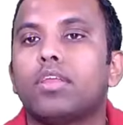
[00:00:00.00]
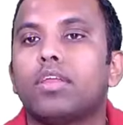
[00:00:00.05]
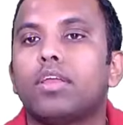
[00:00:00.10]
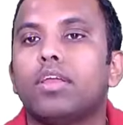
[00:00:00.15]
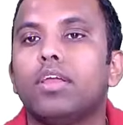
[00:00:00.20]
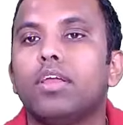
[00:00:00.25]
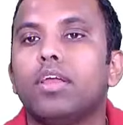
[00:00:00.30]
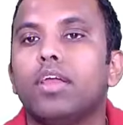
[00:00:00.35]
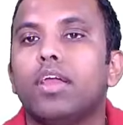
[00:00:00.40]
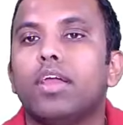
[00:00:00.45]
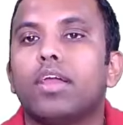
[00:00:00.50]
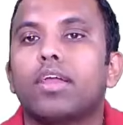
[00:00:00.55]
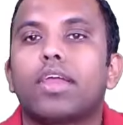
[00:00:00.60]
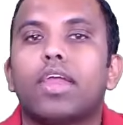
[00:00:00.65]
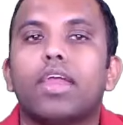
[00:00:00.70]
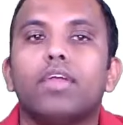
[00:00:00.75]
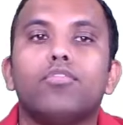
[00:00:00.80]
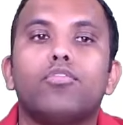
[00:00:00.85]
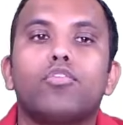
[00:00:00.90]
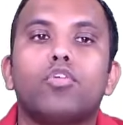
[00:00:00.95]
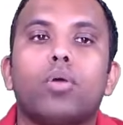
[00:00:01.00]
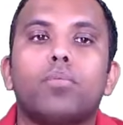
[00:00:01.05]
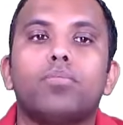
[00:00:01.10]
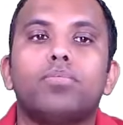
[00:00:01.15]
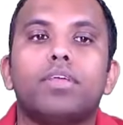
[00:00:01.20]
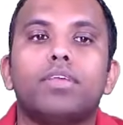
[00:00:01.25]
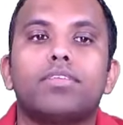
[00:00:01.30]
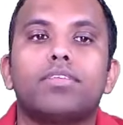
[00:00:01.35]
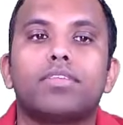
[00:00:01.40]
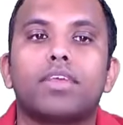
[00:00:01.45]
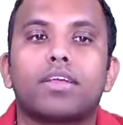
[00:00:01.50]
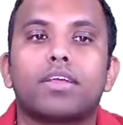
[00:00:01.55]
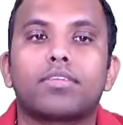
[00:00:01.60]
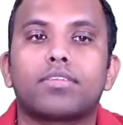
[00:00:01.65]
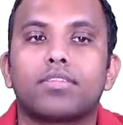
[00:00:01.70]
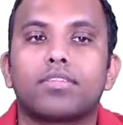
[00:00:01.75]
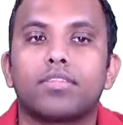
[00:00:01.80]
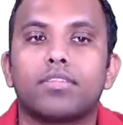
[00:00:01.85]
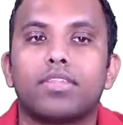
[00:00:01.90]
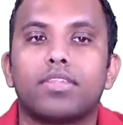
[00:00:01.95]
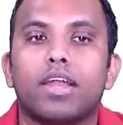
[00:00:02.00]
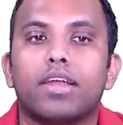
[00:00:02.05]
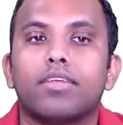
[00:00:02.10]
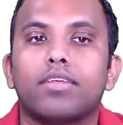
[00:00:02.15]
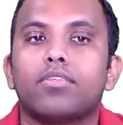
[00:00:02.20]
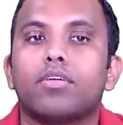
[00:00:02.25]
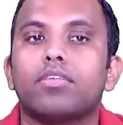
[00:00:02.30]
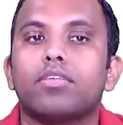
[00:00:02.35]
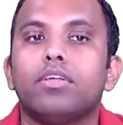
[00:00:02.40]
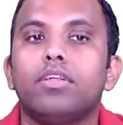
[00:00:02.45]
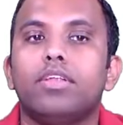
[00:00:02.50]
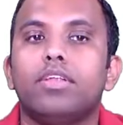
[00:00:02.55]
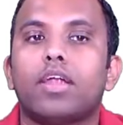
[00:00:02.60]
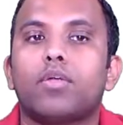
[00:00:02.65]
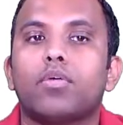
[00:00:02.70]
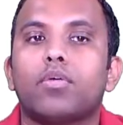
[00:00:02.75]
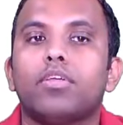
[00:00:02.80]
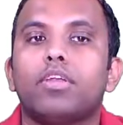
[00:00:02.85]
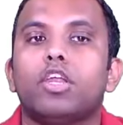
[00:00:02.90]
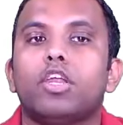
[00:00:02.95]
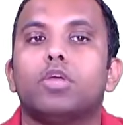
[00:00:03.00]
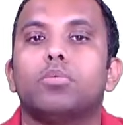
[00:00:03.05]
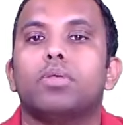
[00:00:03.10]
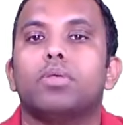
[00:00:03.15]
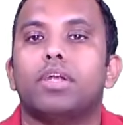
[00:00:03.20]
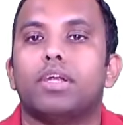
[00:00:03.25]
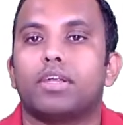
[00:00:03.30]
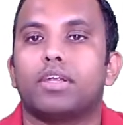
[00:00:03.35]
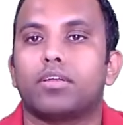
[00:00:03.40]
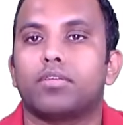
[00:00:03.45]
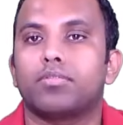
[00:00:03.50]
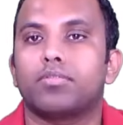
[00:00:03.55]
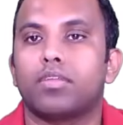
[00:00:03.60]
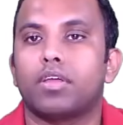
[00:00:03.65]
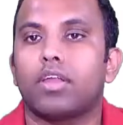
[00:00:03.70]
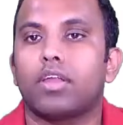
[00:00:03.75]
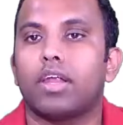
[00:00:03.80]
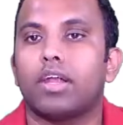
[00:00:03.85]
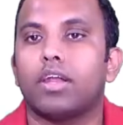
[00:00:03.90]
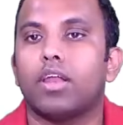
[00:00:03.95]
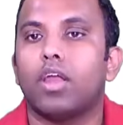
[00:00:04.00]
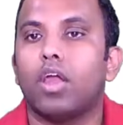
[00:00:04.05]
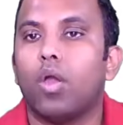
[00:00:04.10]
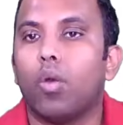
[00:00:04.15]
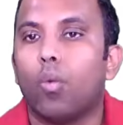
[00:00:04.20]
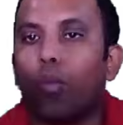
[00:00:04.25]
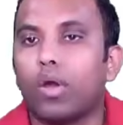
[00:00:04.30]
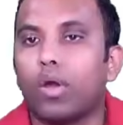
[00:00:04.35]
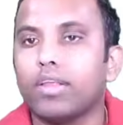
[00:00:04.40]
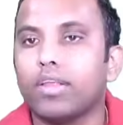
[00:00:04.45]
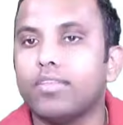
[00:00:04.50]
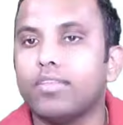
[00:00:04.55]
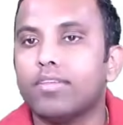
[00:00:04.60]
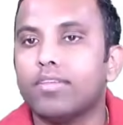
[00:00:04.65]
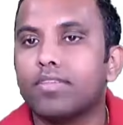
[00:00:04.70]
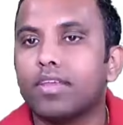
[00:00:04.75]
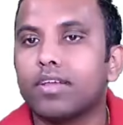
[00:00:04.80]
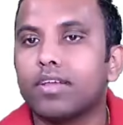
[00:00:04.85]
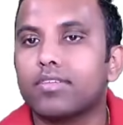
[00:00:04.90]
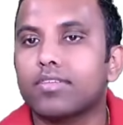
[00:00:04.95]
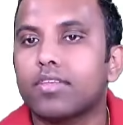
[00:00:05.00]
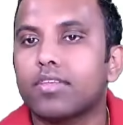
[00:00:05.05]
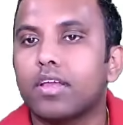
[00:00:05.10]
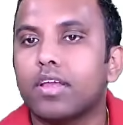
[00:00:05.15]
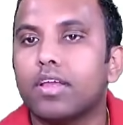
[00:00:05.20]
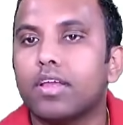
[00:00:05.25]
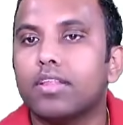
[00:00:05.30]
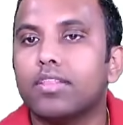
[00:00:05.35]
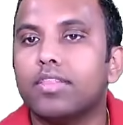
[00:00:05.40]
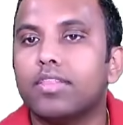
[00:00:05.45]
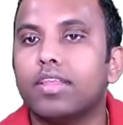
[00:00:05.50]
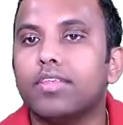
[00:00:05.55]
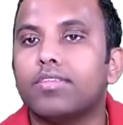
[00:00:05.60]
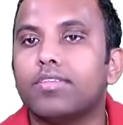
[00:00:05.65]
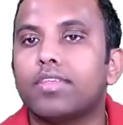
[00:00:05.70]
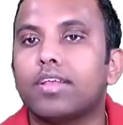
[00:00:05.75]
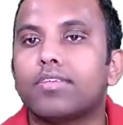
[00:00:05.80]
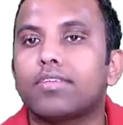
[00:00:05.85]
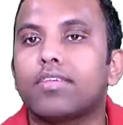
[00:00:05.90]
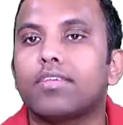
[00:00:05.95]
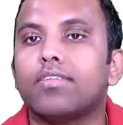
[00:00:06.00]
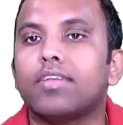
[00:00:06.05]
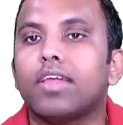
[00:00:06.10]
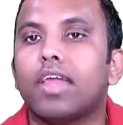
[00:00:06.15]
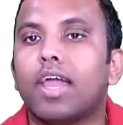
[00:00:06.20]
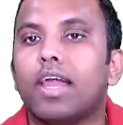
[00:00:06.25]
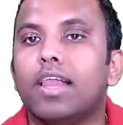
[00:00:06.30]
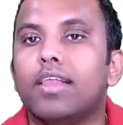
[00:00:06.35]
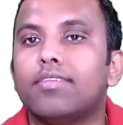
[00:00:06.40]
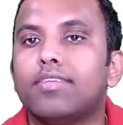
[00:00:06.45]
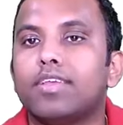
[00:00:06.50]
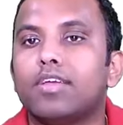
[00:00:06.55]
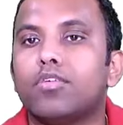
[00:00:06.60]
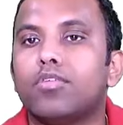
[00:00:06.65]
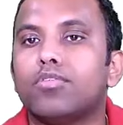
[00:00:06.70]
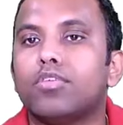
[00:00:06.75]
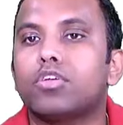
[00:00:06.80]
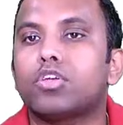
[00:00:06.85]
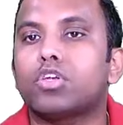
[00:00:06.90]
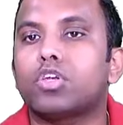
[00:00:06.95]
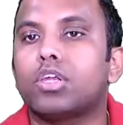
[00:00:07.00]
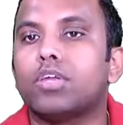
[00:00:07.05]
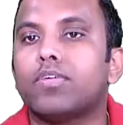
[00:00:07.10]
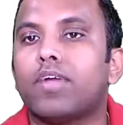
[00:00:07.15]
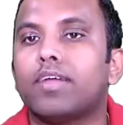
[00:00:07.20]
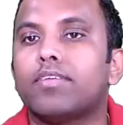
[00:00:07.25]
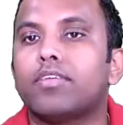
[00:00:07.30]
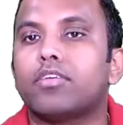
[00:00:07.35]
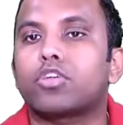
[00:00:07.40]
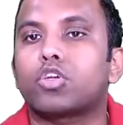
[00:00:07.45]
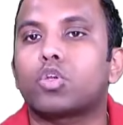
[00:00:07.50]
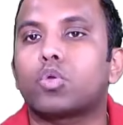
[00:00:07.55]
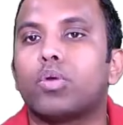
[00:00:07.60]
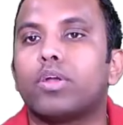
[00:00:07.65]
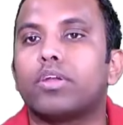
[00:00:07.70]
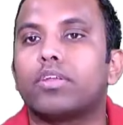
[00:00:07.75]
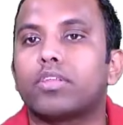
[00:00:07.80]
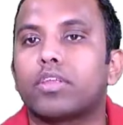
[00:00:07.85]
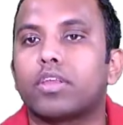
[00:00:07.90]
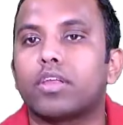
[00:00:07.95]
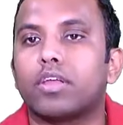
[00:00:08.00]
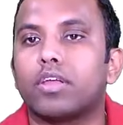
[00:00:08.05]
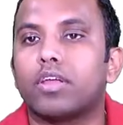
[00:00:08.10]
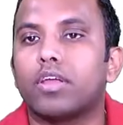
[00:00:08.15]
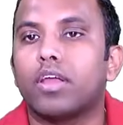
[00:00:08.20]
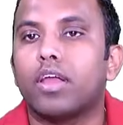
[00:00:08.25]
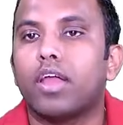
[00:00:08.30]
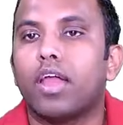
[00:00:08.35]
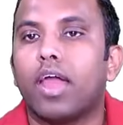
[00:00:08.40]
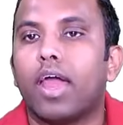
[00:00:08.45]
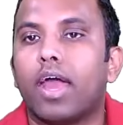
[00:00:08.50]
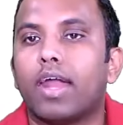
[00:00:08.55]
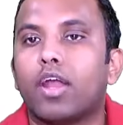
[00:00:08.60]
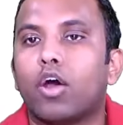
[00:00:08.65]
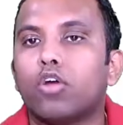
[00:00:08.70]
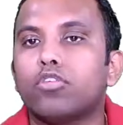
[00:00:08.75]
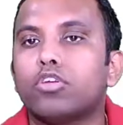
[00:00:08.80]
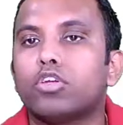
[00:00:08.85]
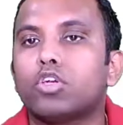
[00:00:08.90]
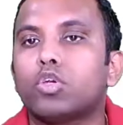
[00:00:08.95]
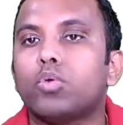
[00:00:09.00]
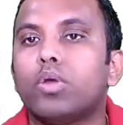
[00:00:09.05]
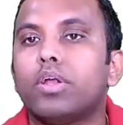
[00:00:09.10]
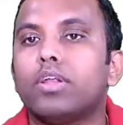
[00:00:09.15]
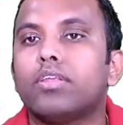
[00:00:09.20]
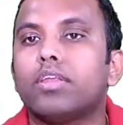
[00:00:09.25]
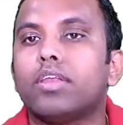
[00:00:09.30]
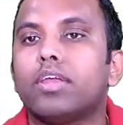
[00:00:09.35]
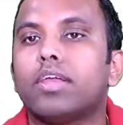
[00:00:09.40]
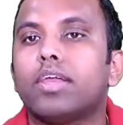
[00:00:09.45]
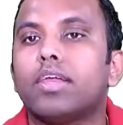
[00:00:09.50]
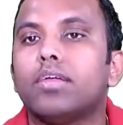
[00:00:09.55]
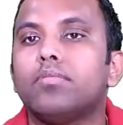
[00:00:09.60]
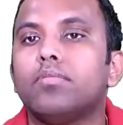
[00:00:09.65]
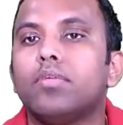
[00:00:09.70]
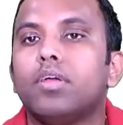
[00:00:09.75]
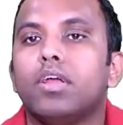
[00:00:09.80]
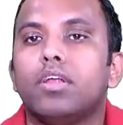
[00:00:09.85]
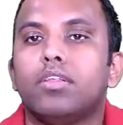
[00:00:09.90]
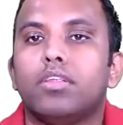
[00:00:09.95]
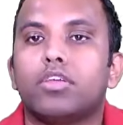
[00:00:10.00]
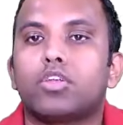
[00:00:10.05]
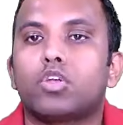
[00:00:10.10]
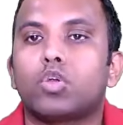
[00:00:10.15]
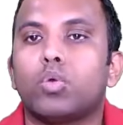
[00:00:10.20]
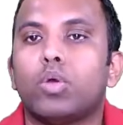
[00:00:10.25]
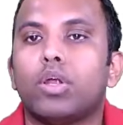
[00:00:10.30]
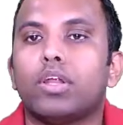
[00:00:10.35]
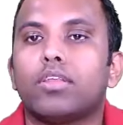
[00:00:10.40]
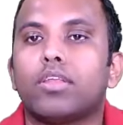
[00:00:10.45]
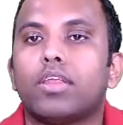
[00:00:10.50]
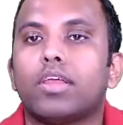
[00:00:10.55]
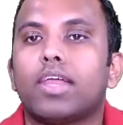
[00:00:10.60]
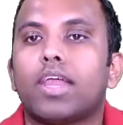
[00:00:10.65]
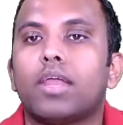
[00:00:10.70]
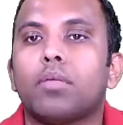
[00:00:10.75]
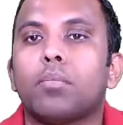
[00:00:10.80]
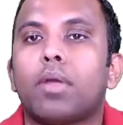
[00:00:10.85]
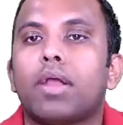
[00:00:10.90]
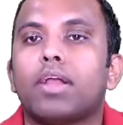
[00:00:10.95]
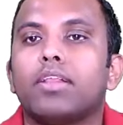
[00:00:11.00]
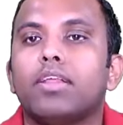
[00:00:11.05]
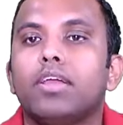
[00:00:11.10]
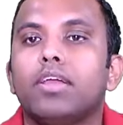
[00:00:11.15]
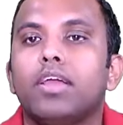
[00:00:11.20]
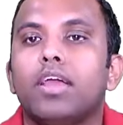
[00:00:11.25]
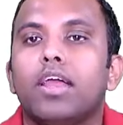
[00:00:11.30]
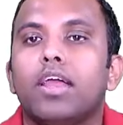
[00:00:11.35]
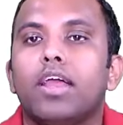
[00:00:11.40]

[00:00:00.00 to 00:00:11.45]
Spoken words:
3 came from this 6. That was a denominator, right? What is this 6? This 6 is the LCM of the divisors 2 and 3. And how this 2 and 3 came? This 2 and 3 came by the